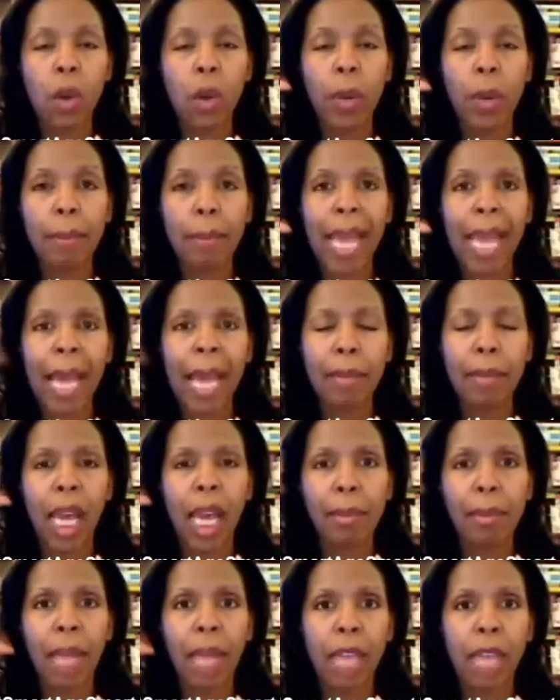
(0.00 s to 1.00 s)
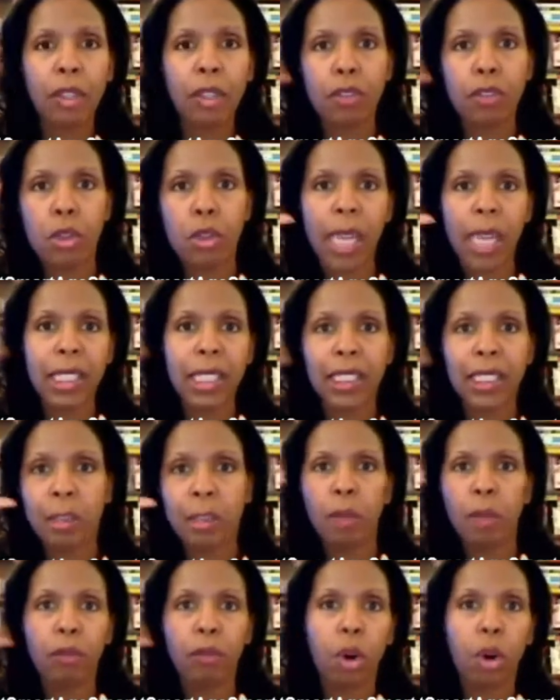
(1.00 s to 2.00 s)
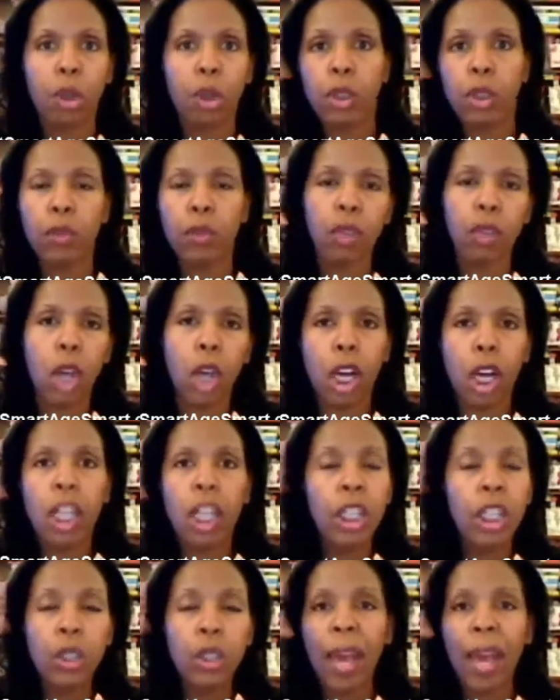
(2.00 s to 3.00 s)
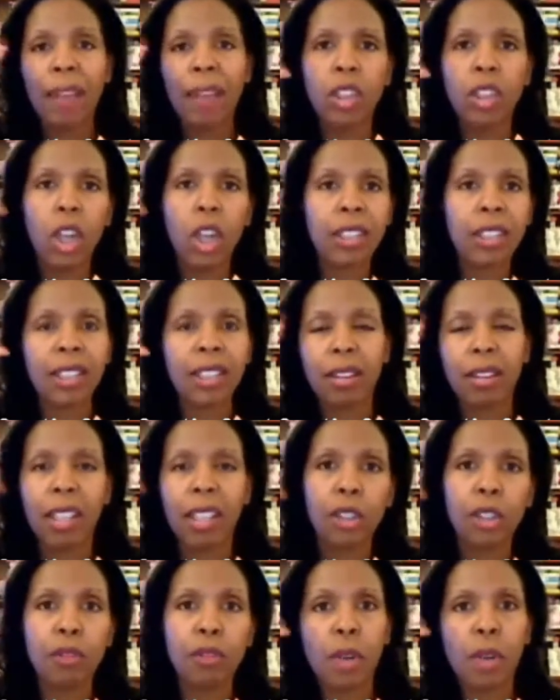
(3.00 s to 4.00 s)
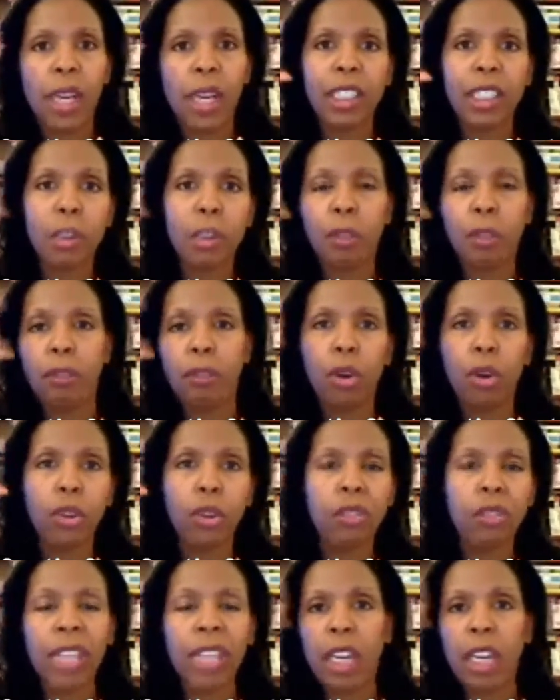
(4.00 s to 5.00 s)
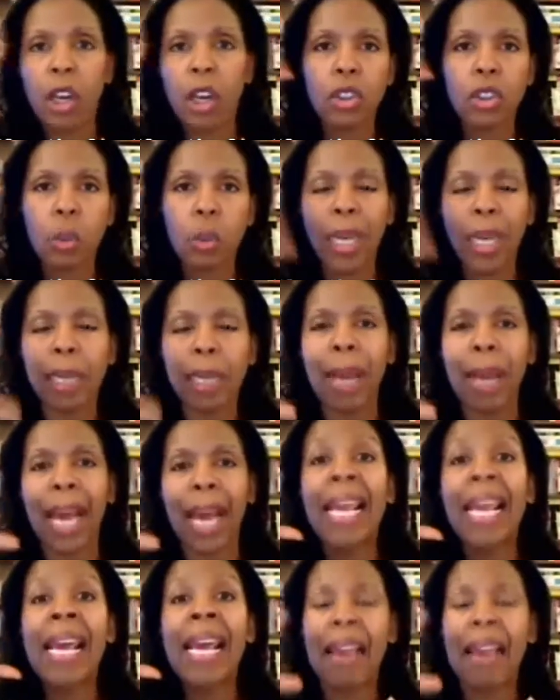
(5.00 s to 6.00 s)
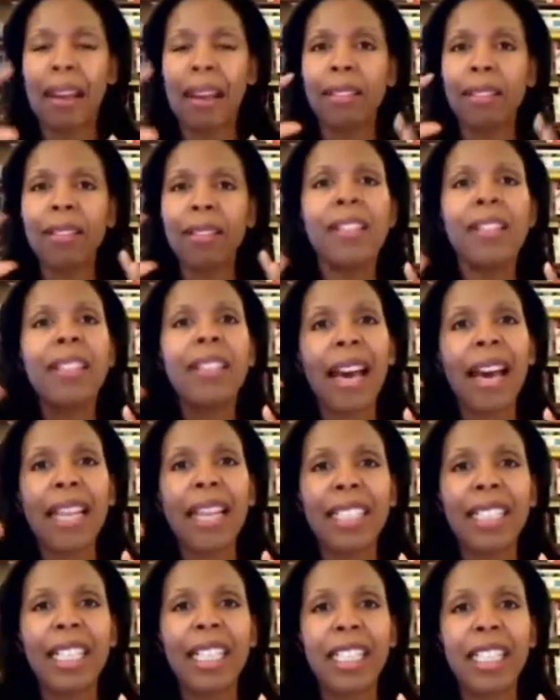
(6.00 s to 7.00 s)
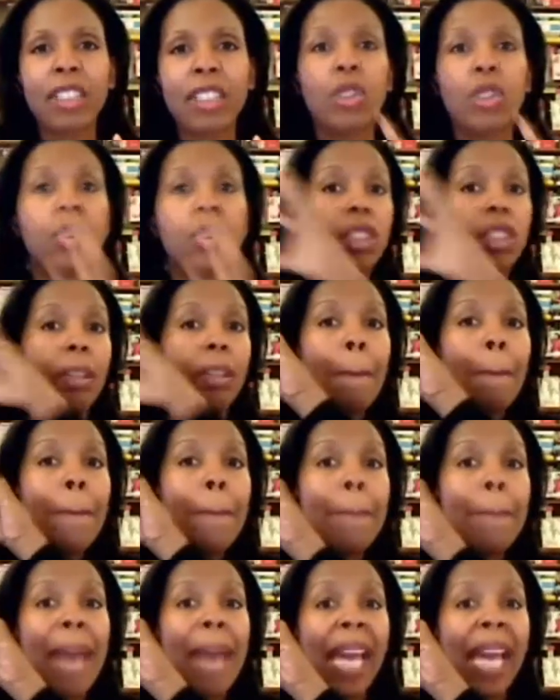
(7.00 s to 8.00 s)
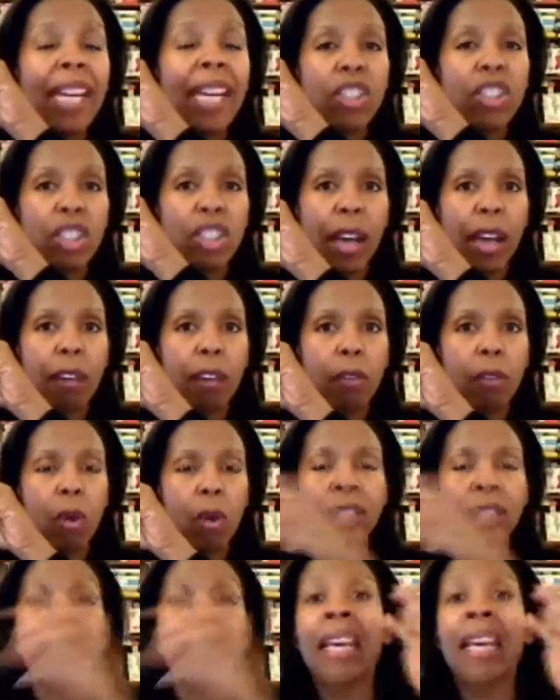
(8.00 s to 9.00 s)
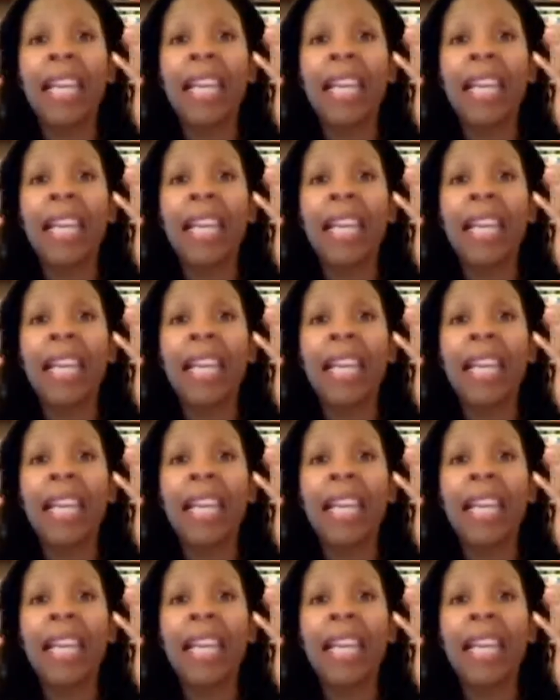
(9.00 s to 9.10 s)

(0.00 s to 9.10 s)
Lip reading: going blah blah blah. You've tried this before, you haven't lost a thing. You've tried this before, you gained all the weight back. And I think the idea is to just manage that voice